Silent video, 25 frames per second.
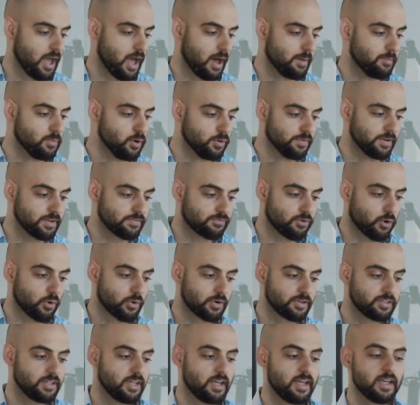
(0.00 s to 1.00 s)
Moving
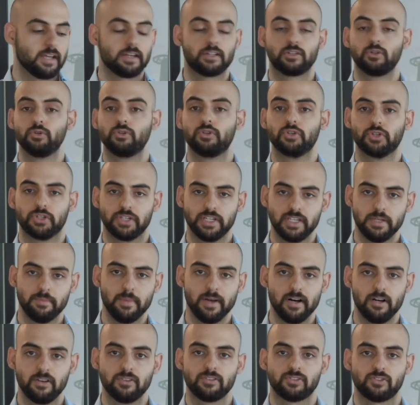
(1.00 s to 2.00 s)
forward, include your
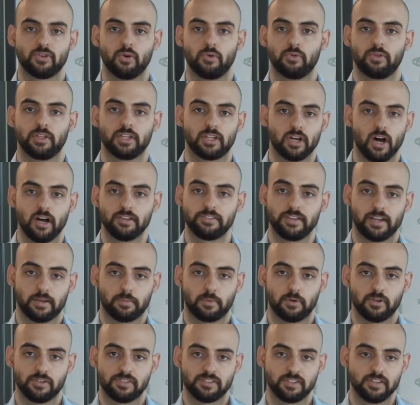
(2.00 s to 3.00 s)
email, so the contact
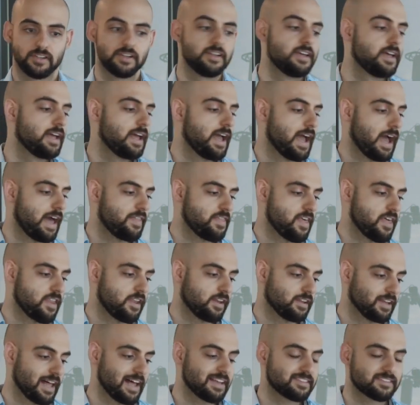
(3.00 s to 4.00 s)
person. And
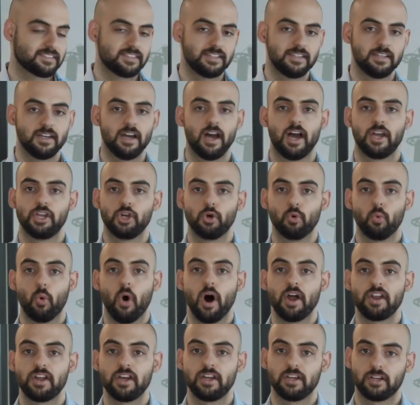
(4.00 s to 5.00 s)
then lastly, you'll
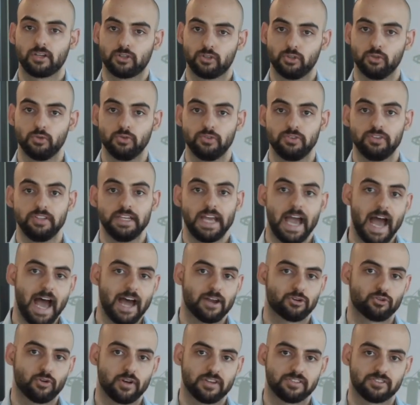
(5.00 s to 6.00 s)
want to include the
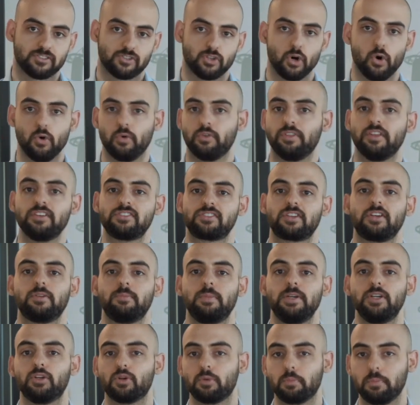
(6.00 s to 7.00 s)
address. So this could
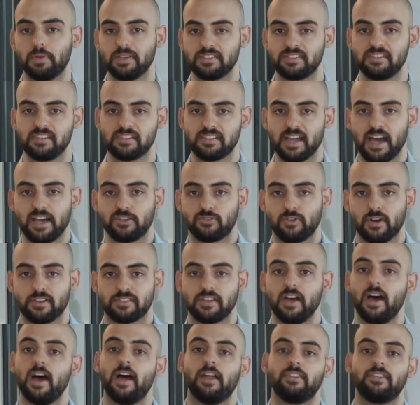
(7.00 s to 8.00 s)
be your business
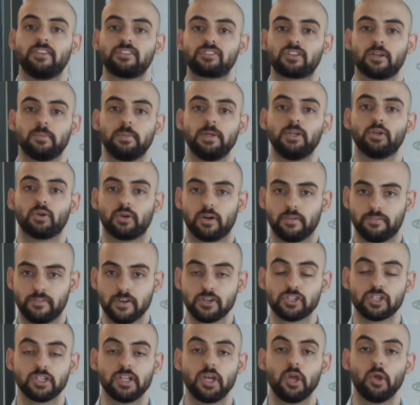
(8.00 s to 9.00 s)
address. This could be your
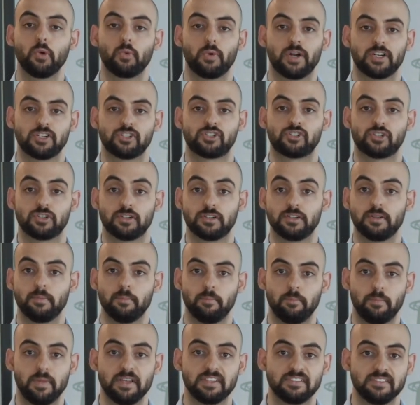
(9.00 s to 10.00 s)
officially registered
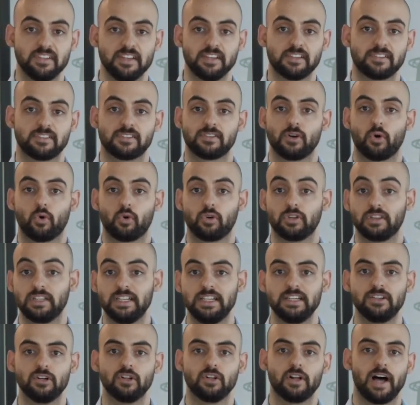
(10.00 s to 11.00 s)
business or
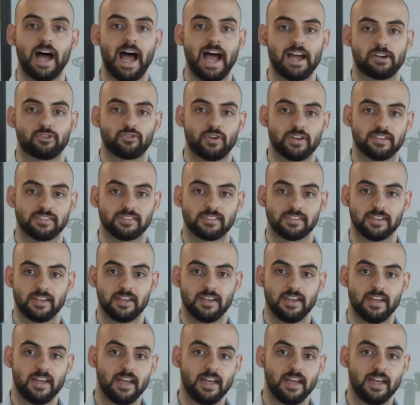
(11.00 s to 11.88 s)
legal address.